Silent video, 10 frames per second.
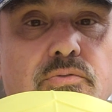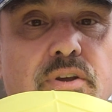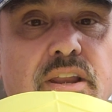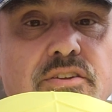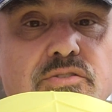
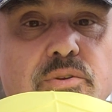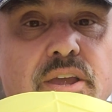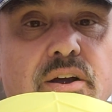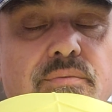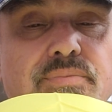3D
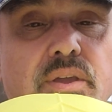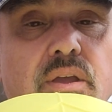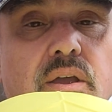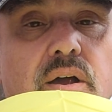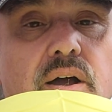Studio.
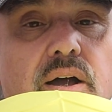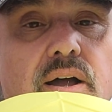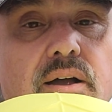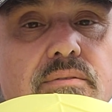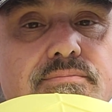
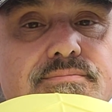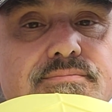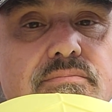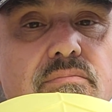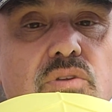
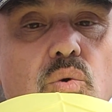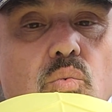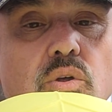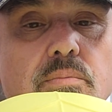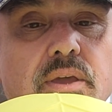
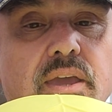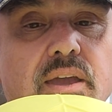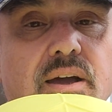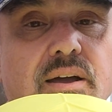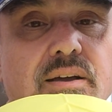We'll be